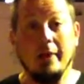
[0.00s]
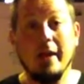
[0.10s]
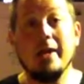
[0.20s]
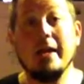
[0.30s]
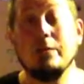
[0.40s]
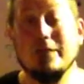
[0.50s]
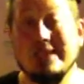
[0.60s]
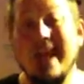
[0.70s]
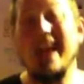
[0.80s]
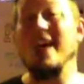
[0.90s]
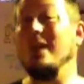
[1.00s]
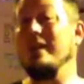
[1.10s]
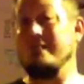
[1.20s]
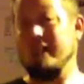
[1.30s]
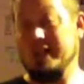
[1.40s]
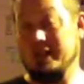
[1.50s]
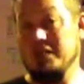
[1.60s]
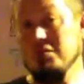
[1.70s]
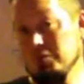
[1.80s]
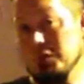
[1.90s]
that he was
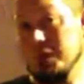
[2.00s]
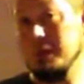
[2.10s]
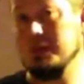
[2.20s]
elevated, some